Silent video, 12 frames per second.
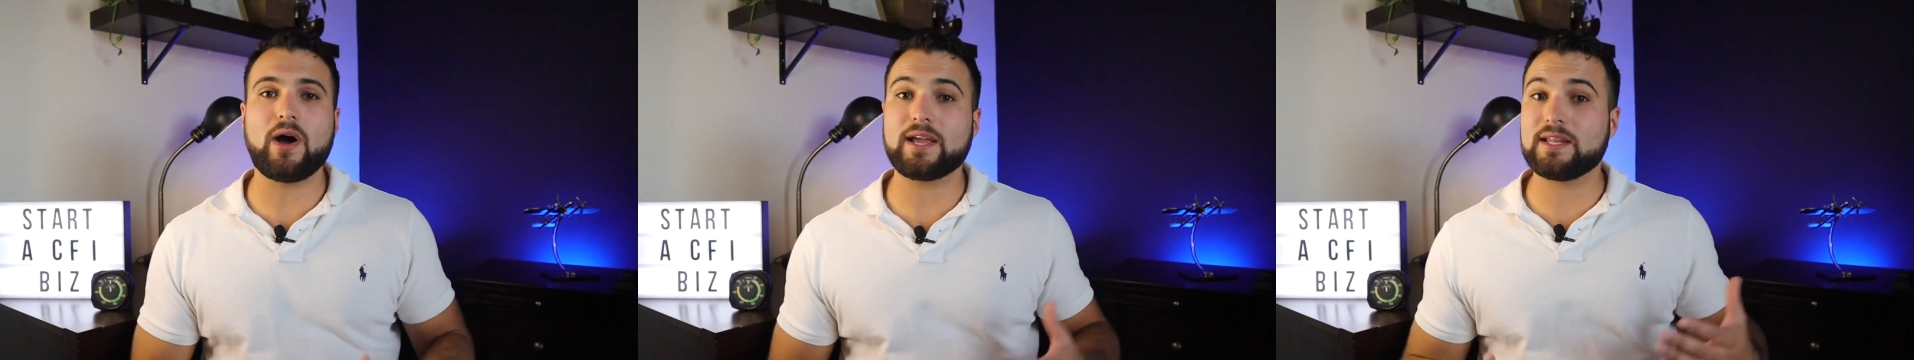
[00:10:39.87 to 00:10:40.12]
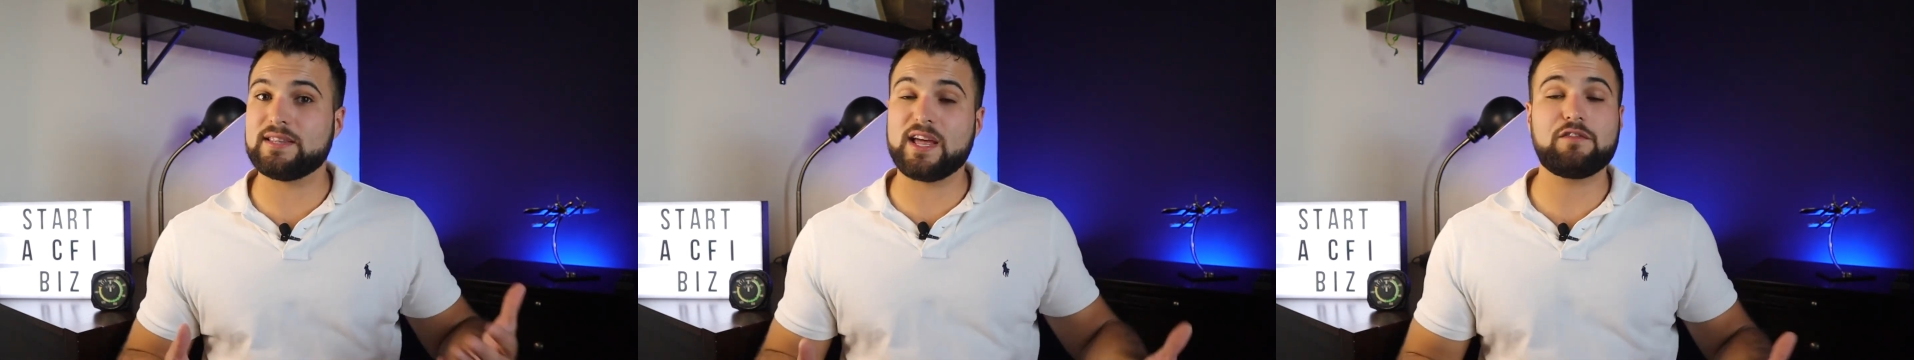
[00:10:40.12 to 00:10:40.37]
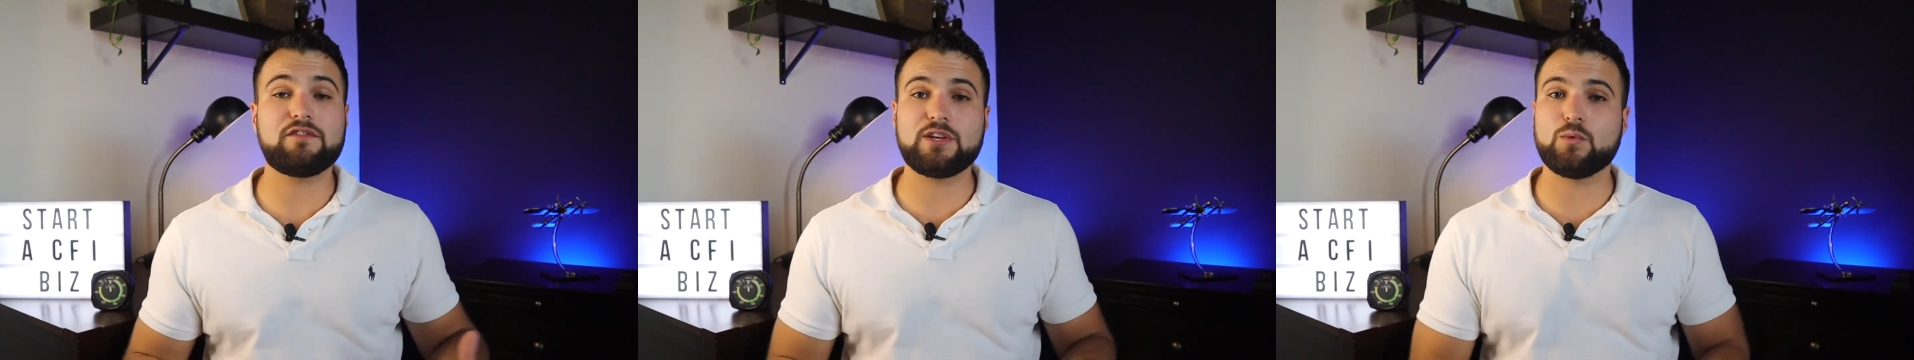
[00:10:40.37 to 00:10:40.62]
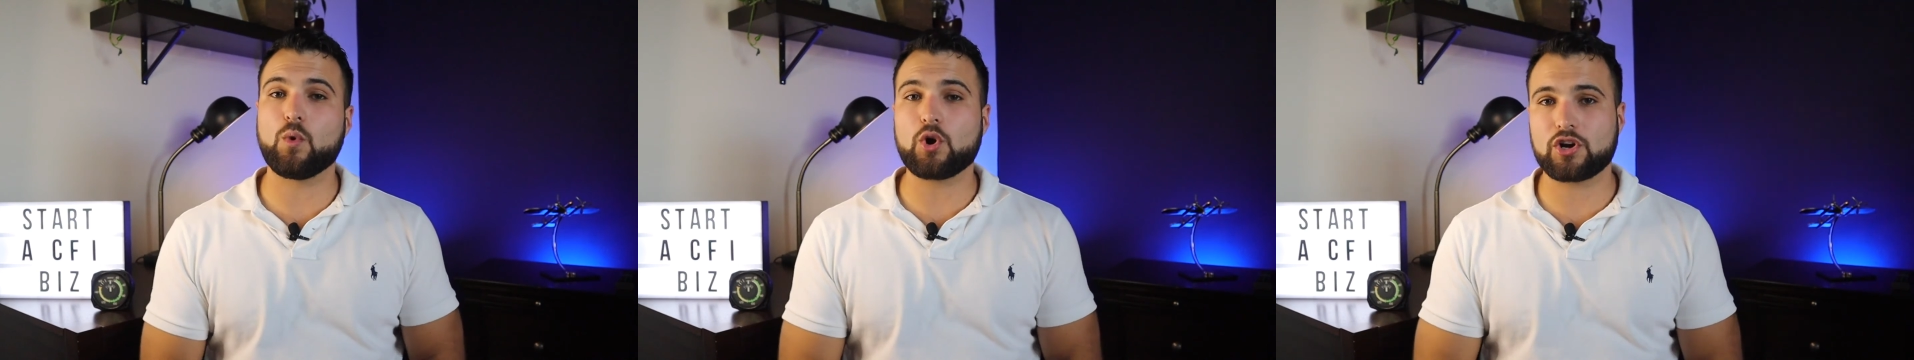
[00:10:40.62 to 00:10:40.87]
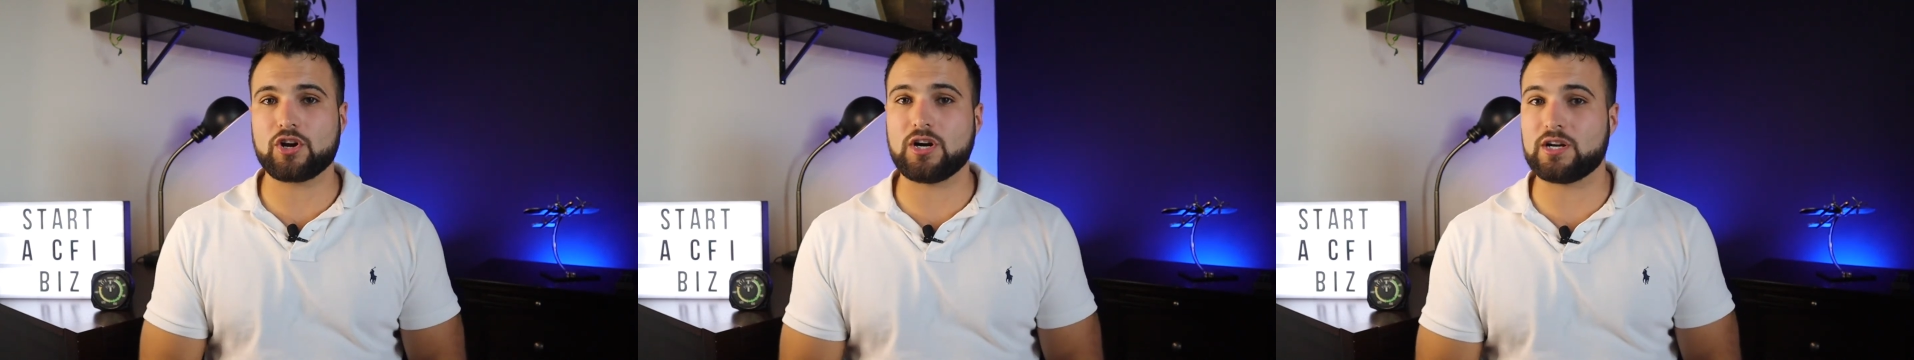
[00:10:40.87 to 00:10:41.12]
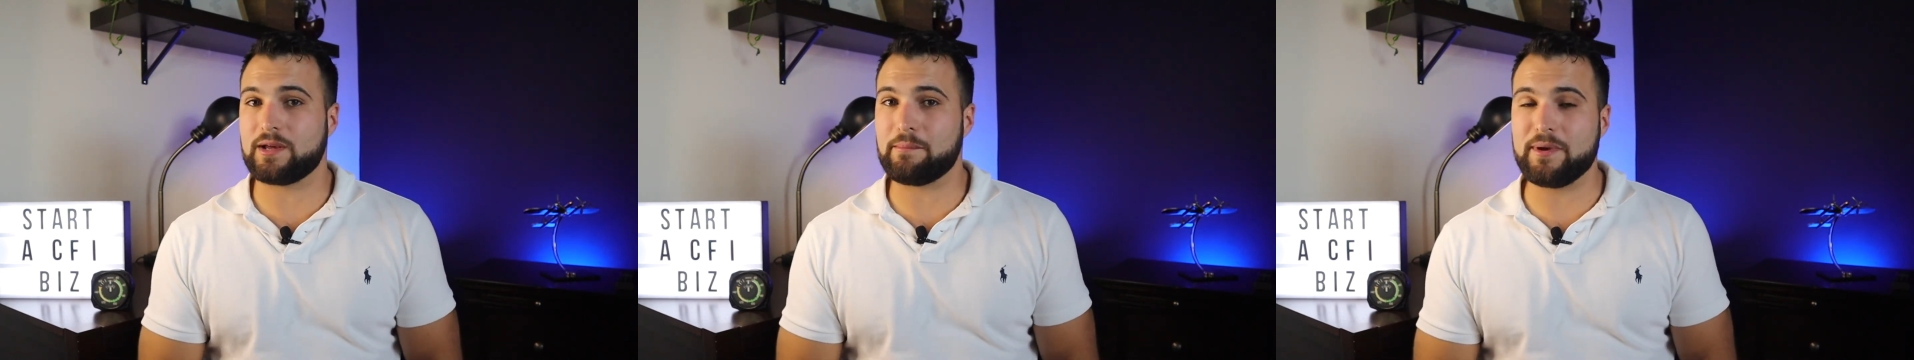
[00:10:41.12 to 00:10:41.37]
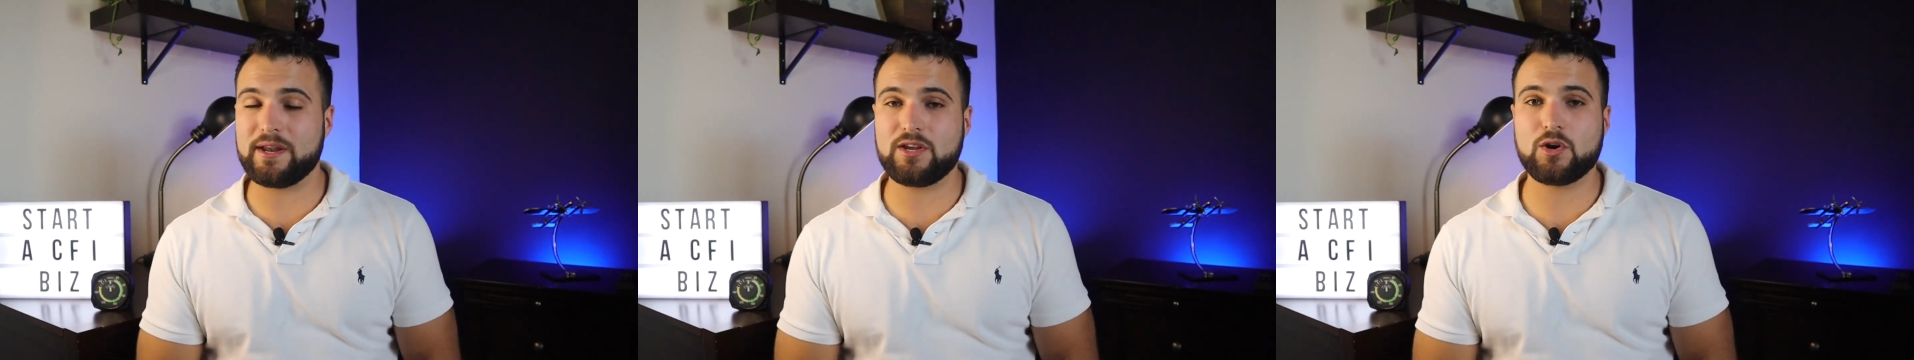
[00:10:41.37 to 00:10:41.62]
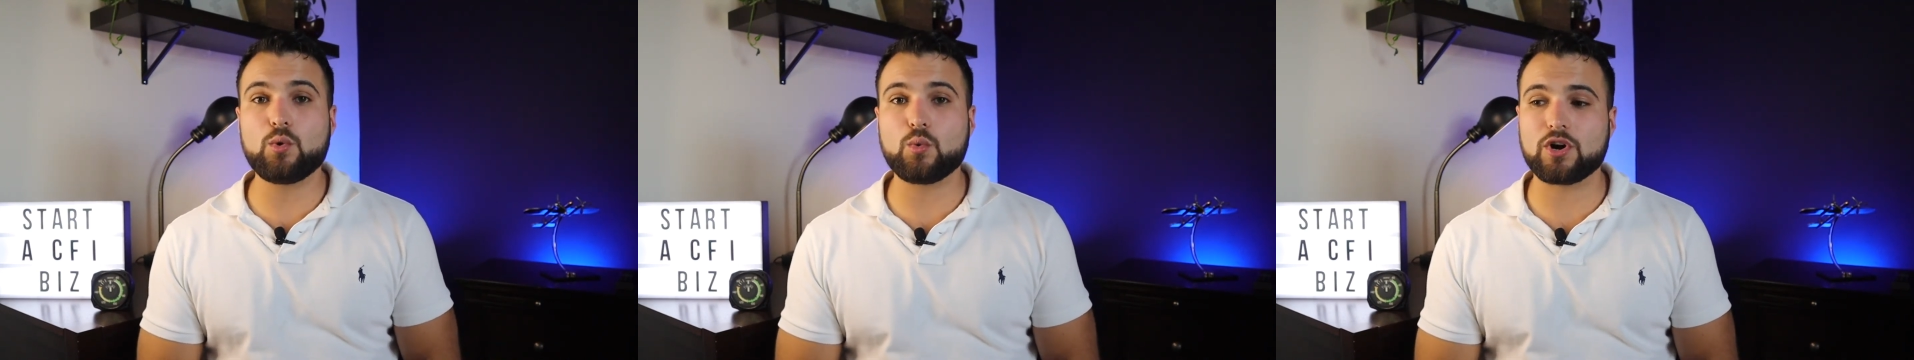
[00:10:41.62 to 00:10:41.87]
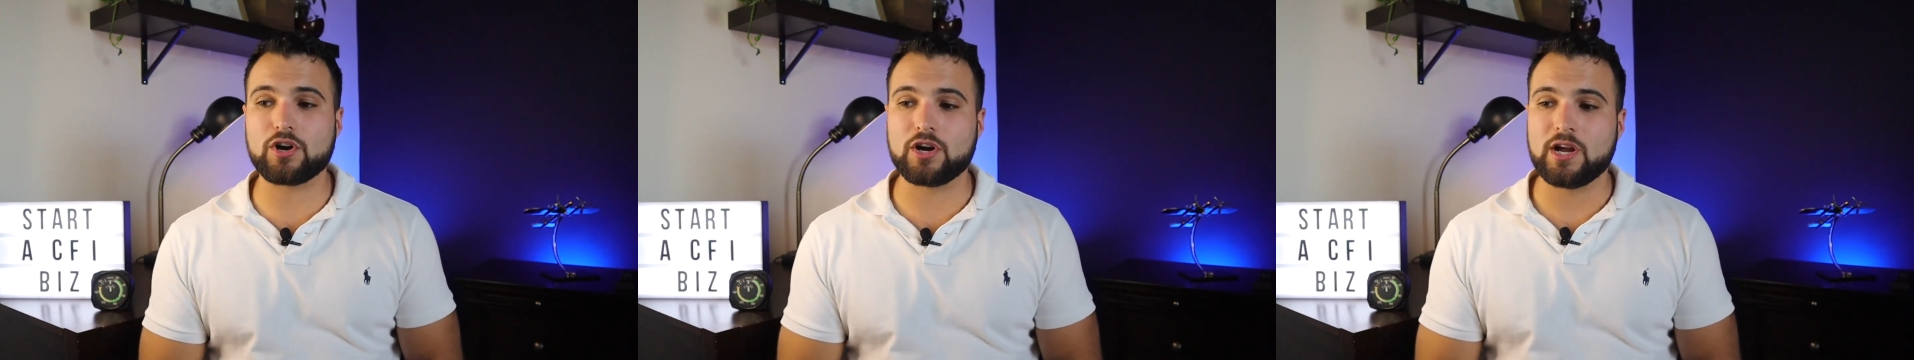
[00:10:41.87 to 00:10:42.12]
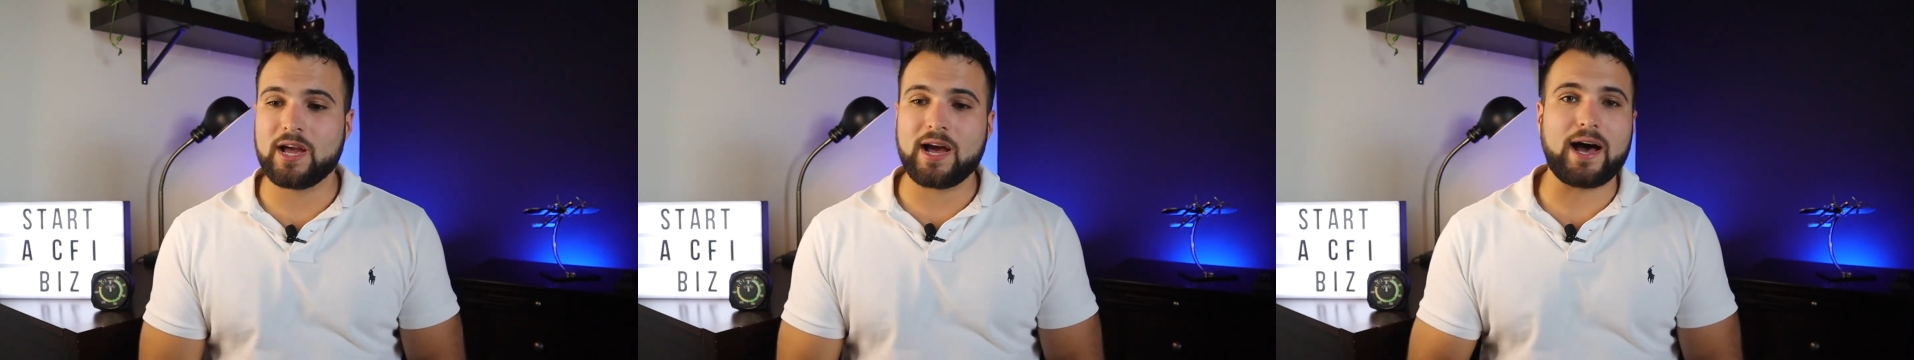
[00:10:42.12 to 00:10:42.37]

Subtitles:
I can definitely work on a video where